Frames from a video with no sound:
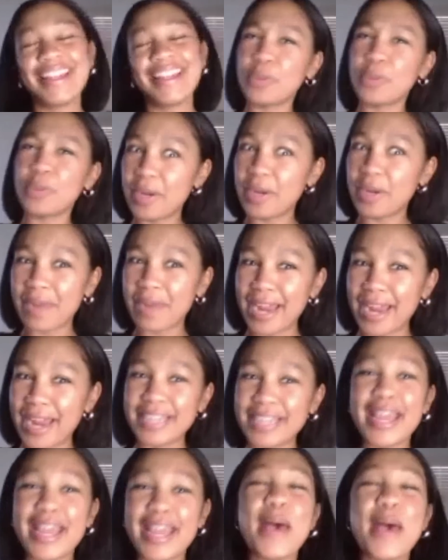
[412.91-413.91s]
Quick
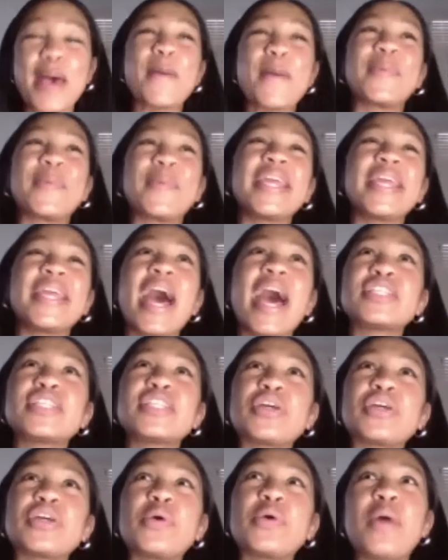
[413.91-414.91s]
rant. But
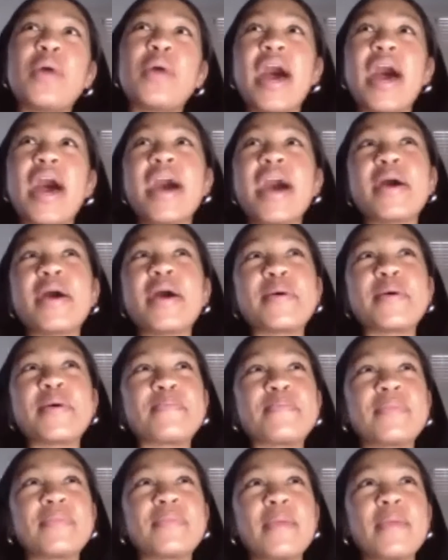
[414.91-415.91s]
yeah, so
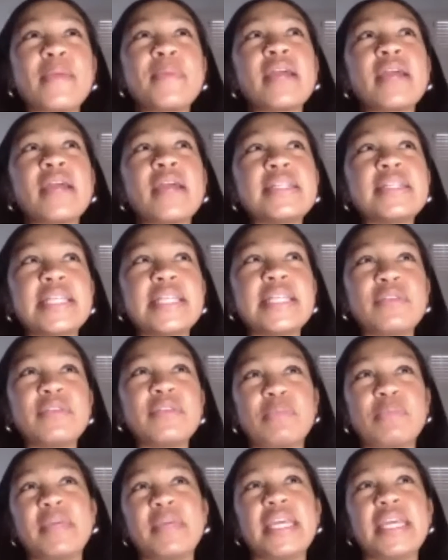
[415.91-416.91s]
parenting
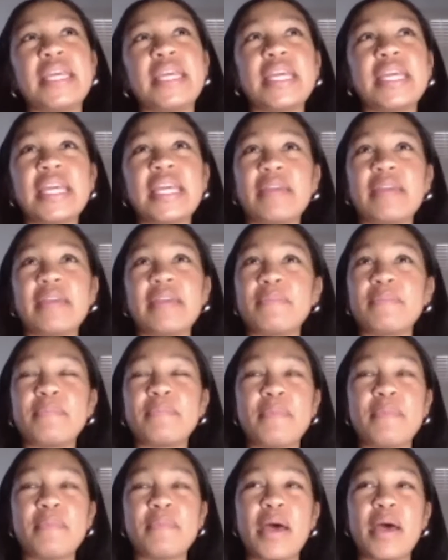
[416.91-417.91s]
with me and
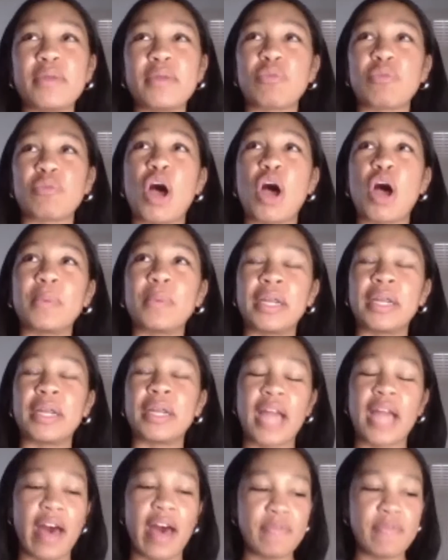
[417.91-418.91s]
Robert
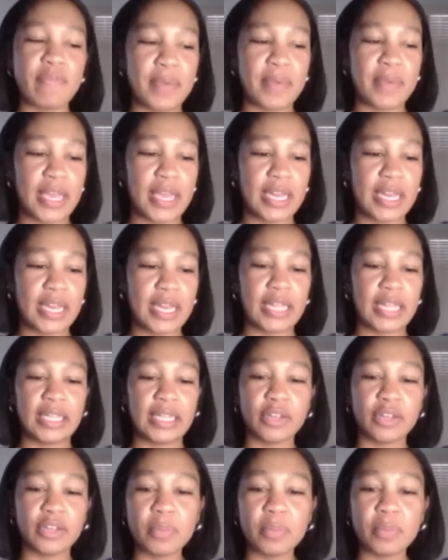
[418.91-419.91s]
have been a
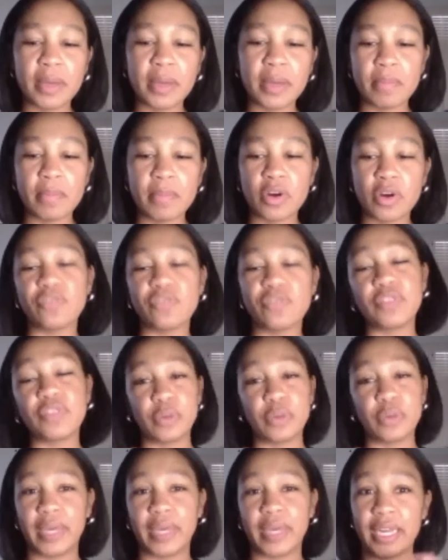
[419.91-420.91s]
little bit more
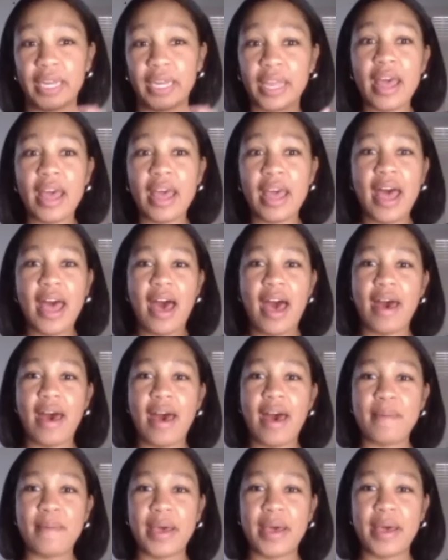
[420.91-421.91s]
fluid.
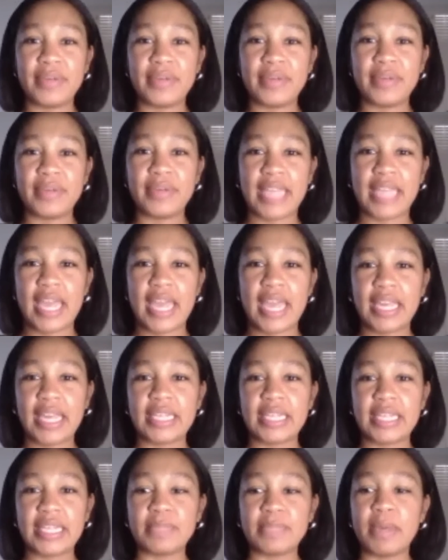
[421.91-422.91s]
I would say
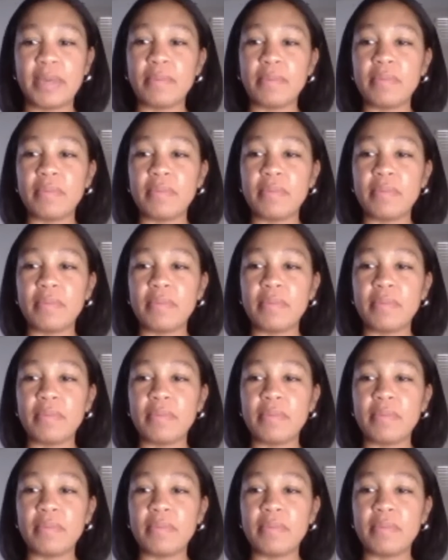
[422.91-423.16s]
it's been